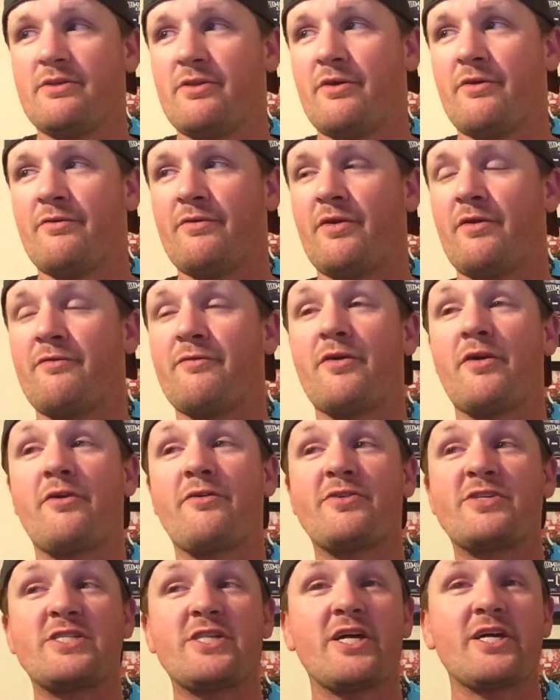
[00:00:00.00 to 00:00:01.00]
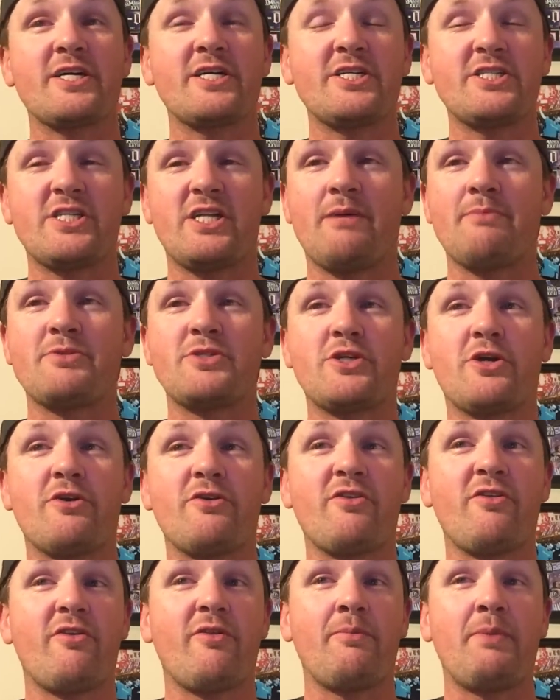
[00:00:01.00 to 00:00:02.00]
They're, they're very sluggish. And I'm
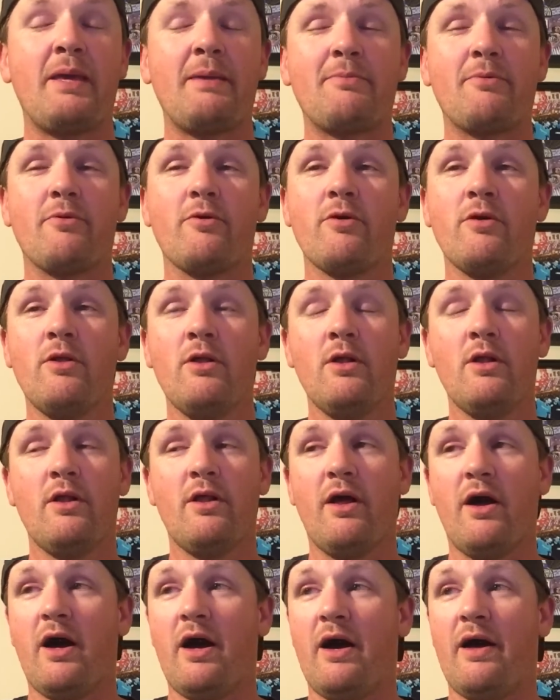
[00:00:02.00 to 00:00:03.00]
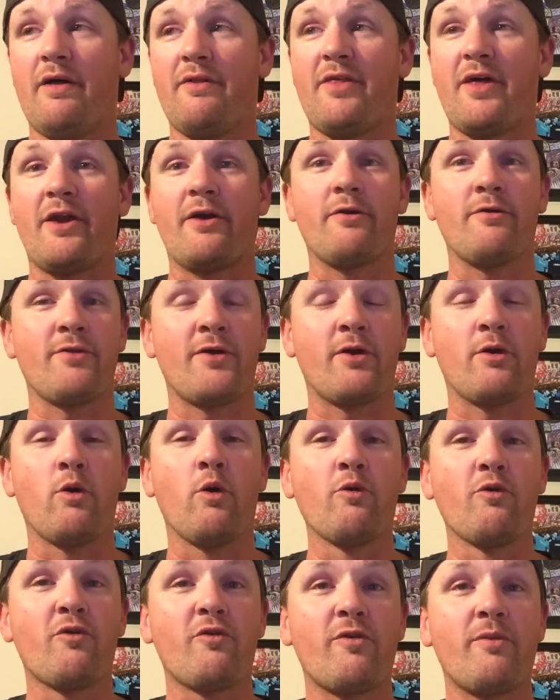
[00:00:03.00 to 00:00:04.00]
sure that the people uh, that are that are
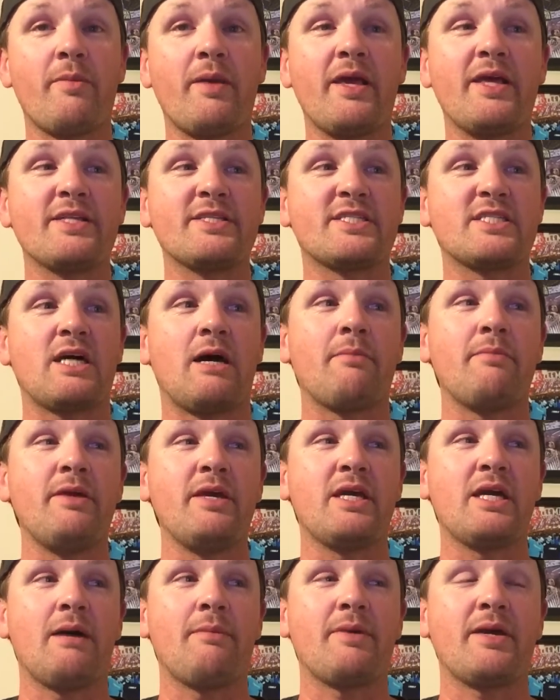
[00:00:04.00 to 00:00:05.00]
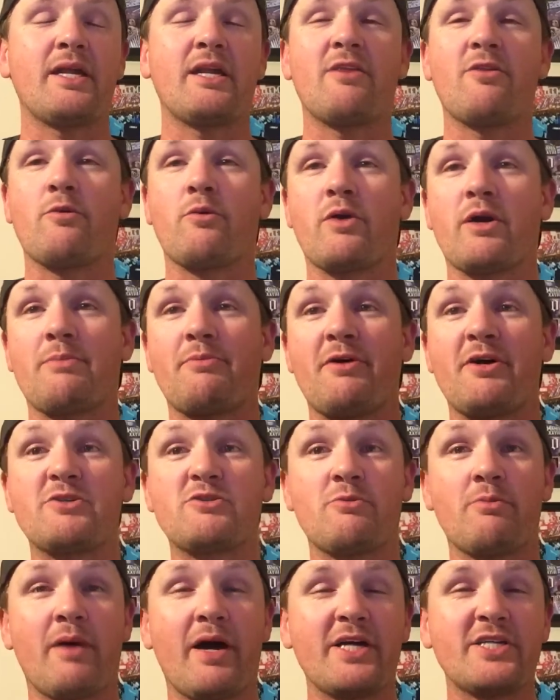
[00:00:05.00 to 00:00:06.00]
older than me and saw me coming into the
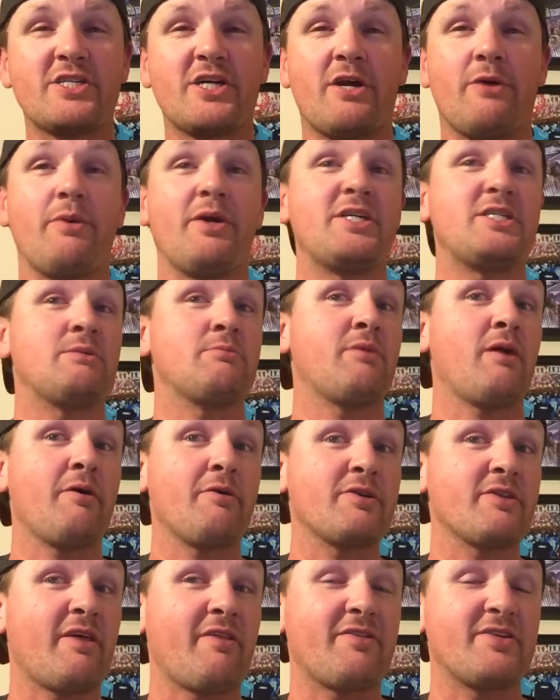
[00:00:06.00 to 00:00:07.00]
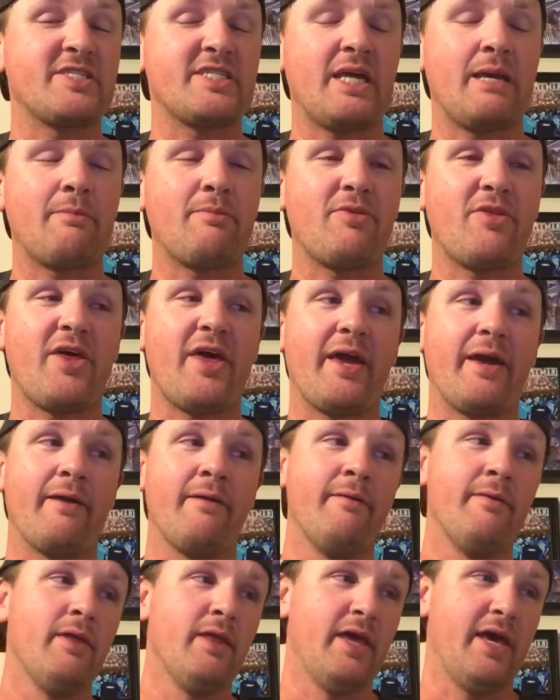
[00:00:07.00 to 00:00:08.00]
workplace with my generation probably thought the same
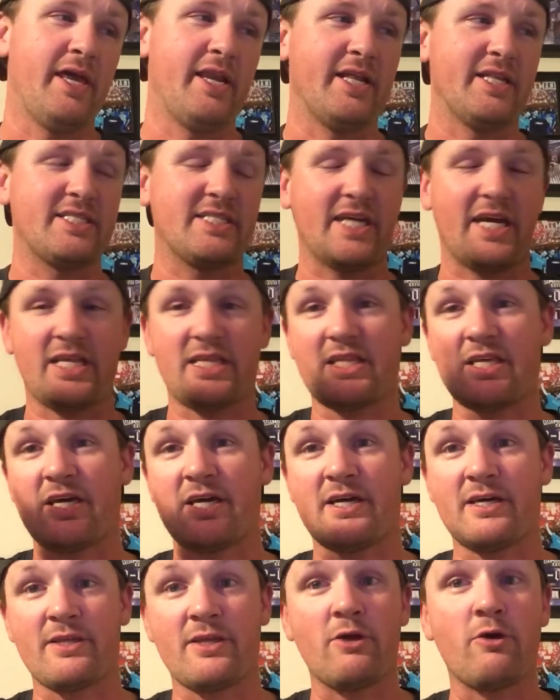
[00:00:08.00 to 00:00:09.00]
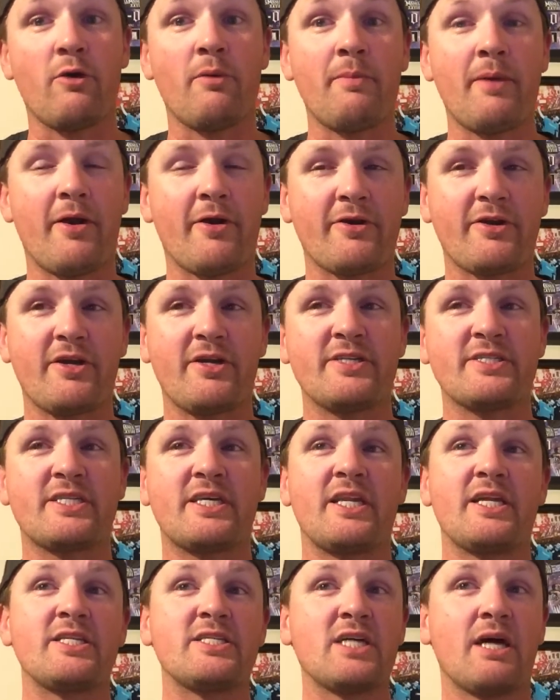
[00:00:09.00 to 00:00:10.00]
thing. And it's like the, you know, America is
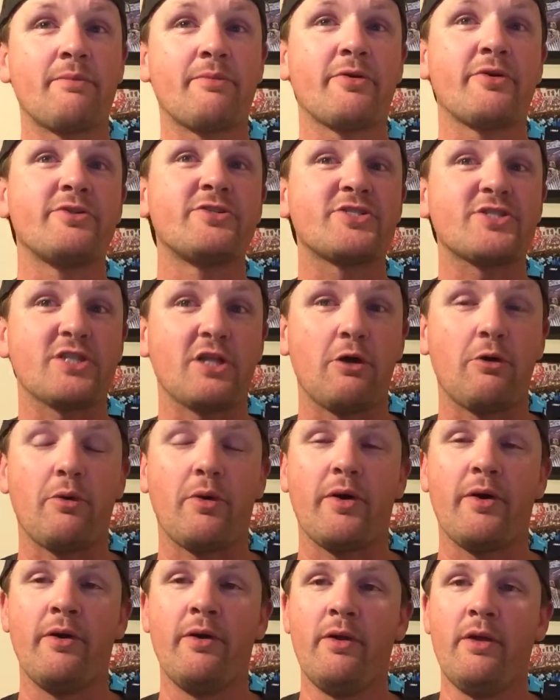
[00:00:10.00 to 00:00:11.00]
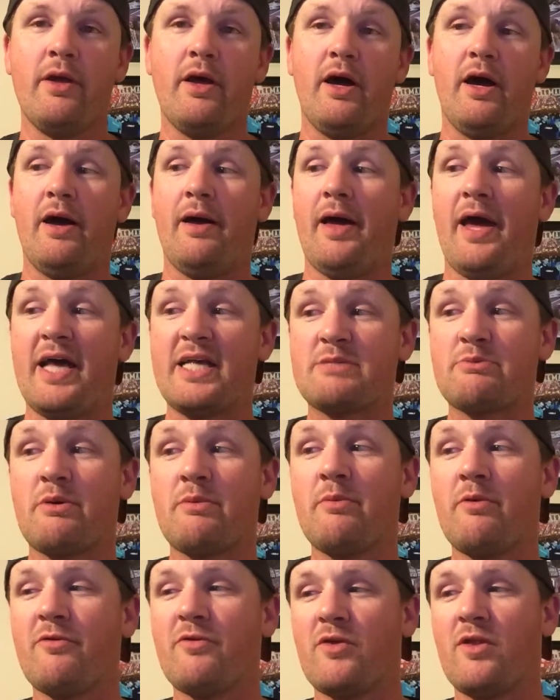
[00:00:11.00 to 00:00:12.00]
getting dumber and slower uh, as
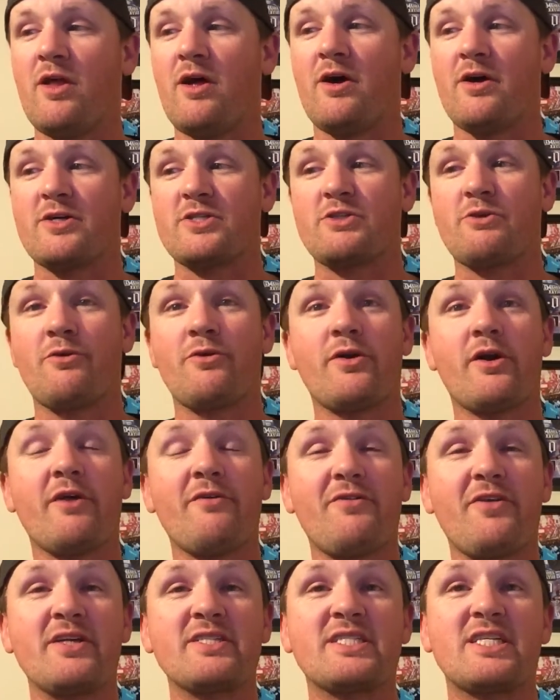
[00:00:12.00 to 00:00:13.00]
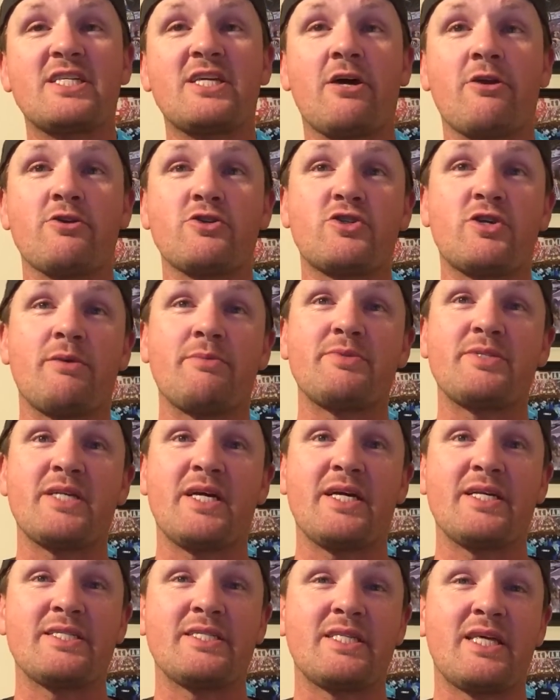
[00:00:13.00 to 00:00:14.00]
we move along. So there are things that Donald Trump
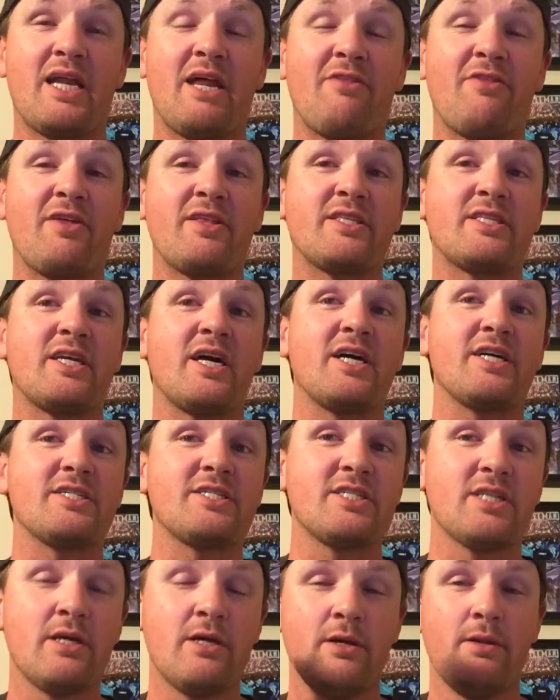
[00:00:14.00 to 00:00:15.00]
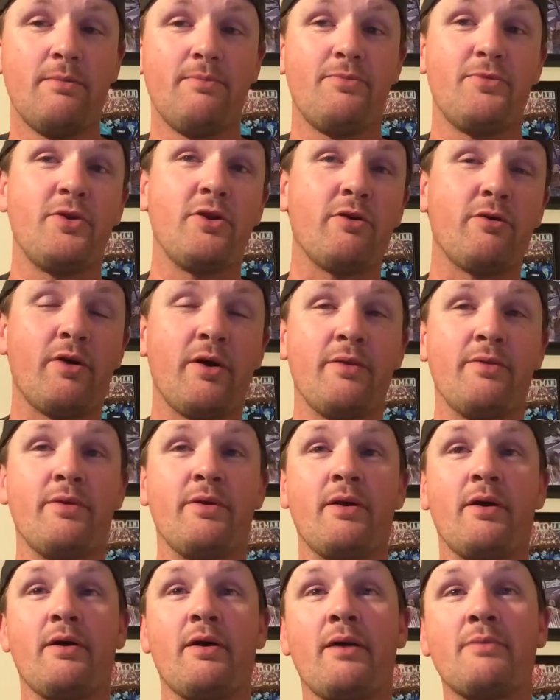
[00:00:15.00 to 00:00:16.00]
says that I think does you know, uh,
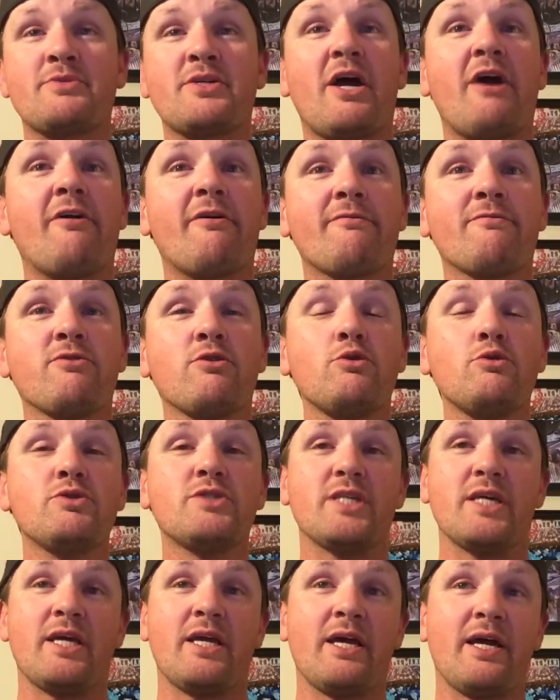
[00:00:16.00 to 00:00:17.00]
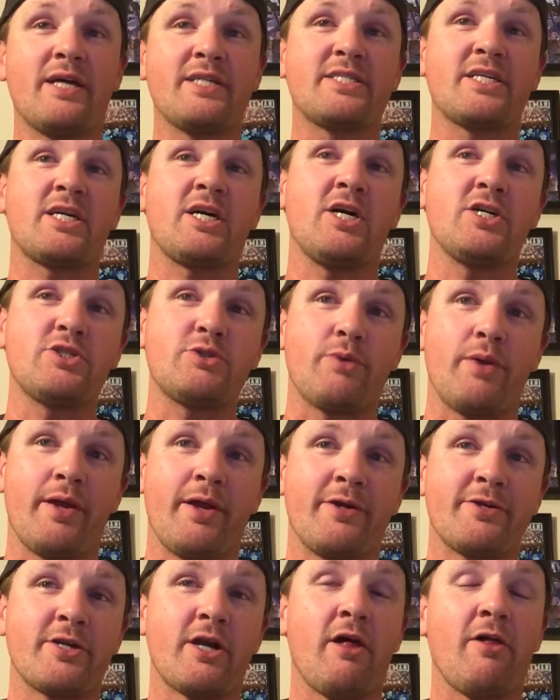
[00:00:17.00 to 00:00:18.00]
I'm tired of losing as a
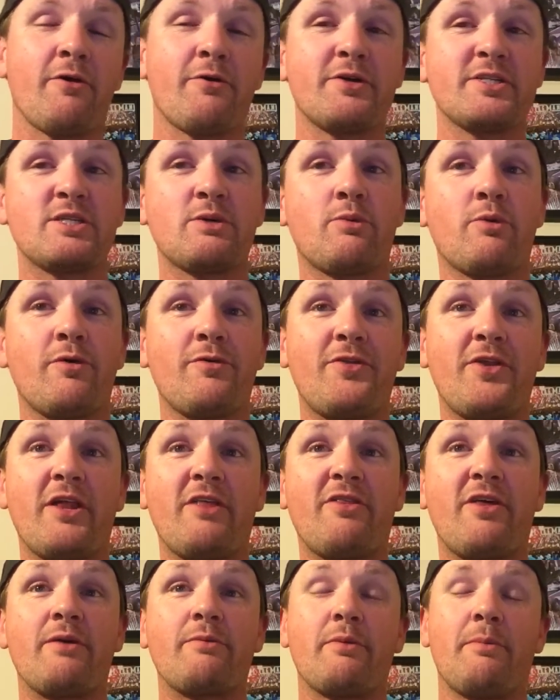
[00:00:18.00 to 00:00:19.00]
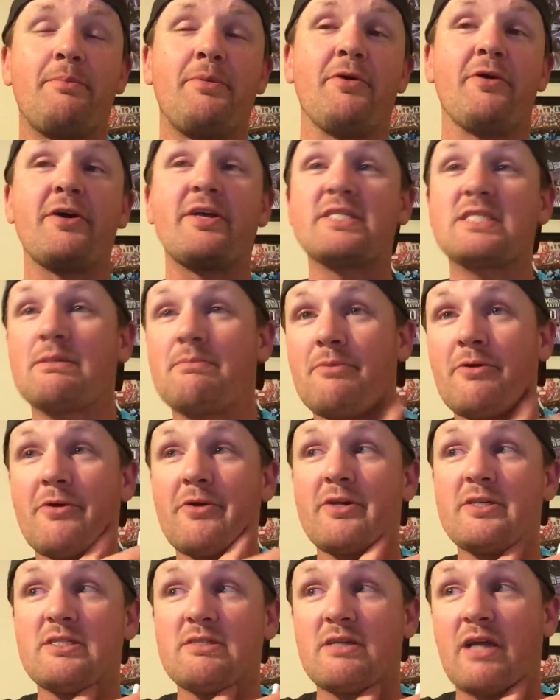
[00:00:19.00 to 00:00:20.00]
country. Our dollar isn't worth anything. We're billions and
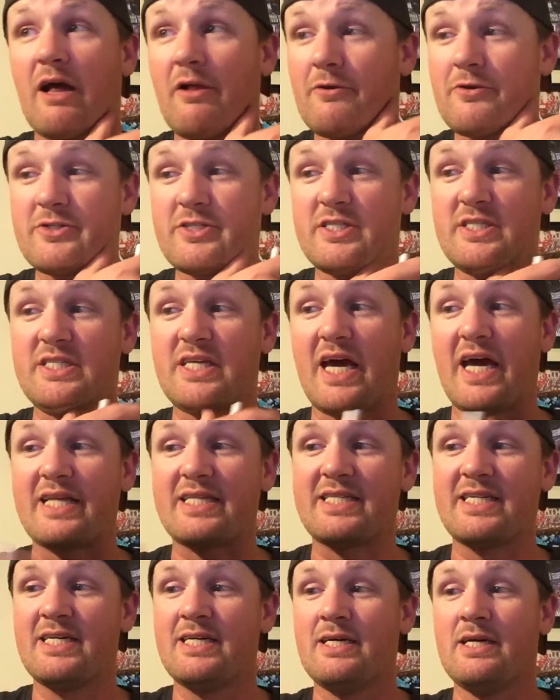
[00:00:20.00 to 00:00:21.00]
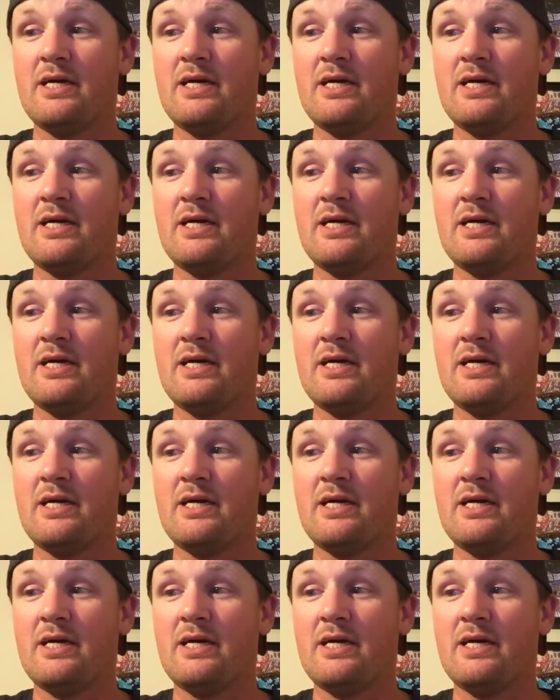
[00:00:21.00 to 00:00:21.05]
billions of dollars in debt.